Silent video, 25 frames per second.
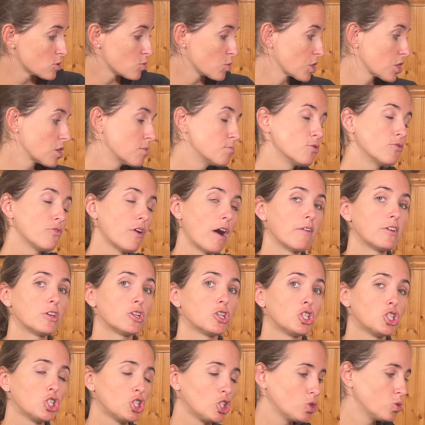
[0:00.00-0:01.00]
we're going to move on to
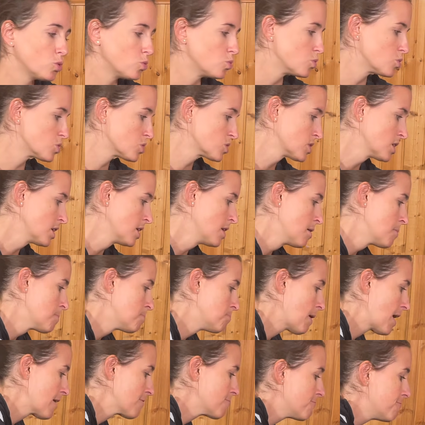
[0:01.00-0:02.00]
shoes.
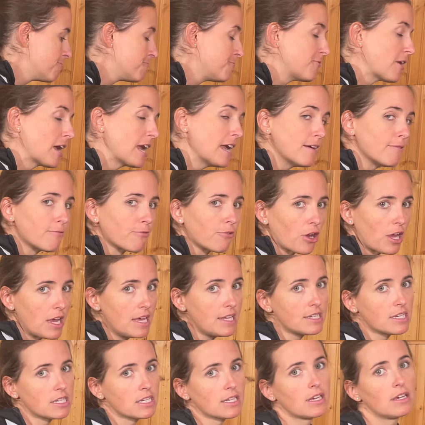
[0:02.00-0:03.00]
My favorite
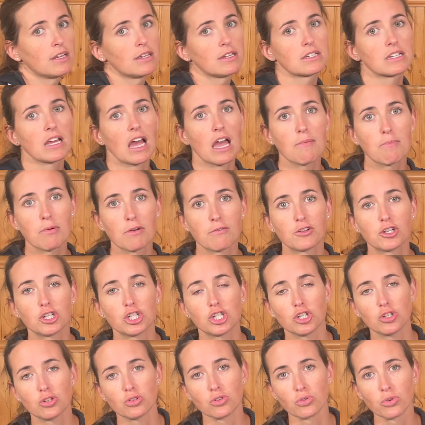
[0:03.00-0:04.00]
type of
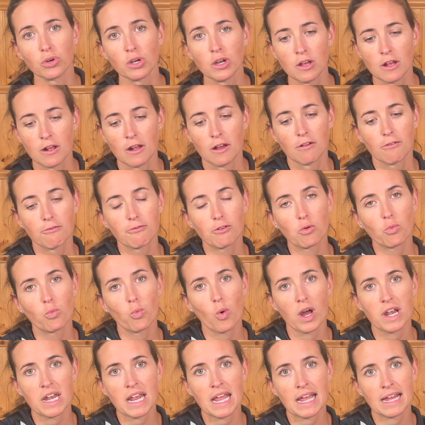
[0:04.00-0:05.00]
shoe for
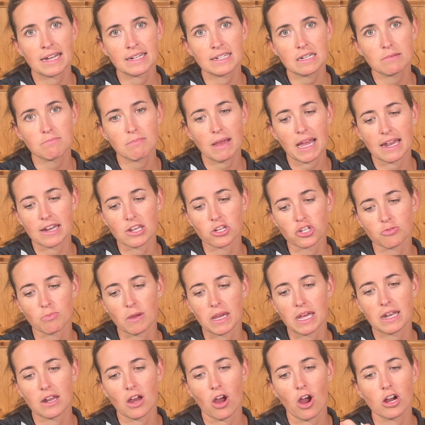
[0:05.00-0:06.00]
one-handed
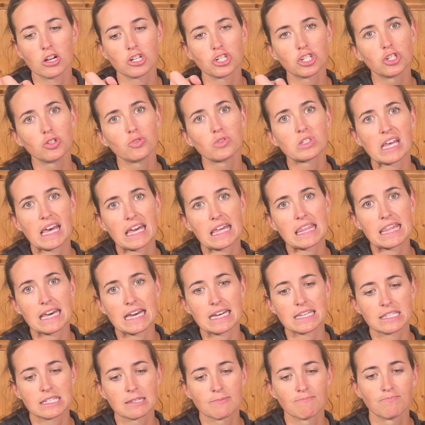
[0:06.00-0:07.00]
management are shoes like
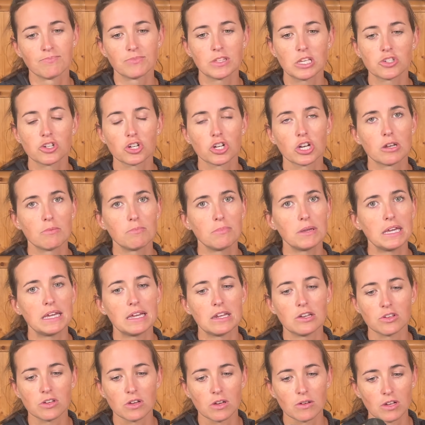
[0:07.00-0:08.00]
this. These are going to
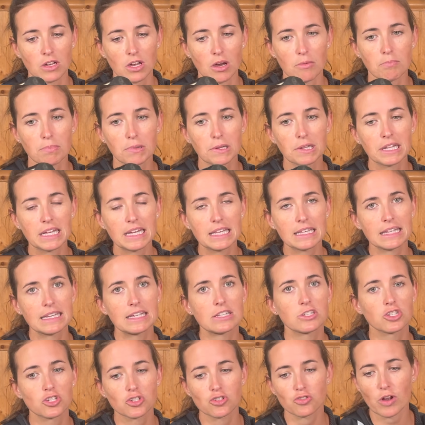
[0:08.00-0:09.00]
be completely
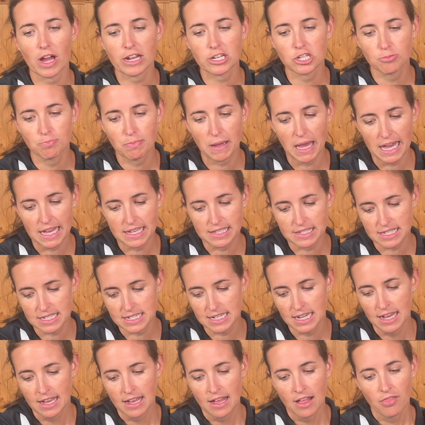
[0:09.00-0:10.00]
stretch-based.
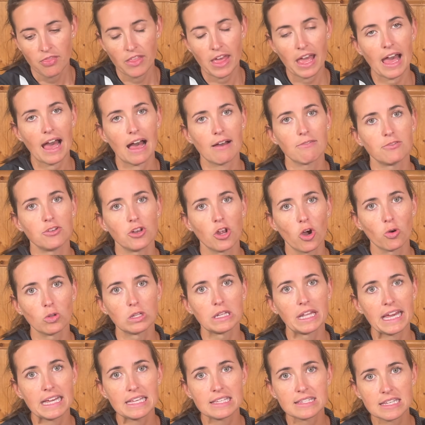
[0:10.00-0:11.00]
They have no
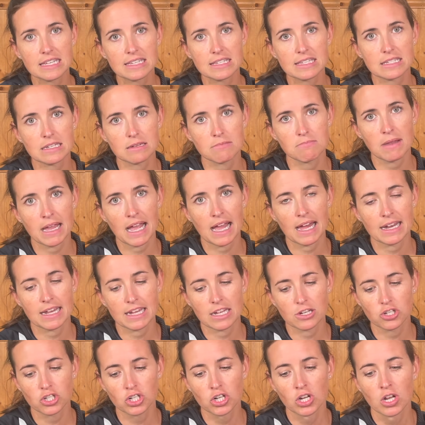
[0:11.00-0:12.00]
laces to
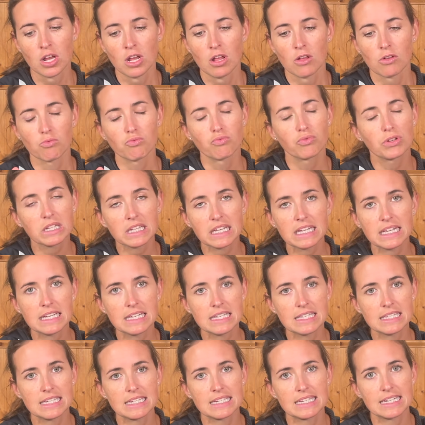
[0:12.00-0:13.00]
manage, really
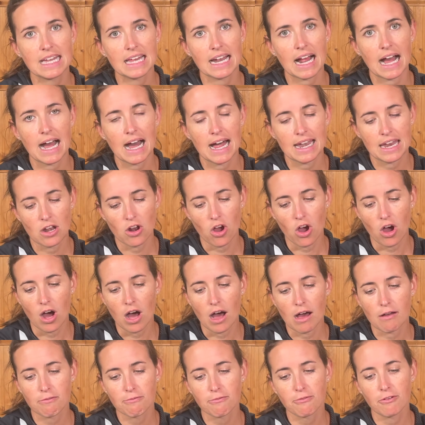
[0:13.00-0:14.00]
easy to get on and off,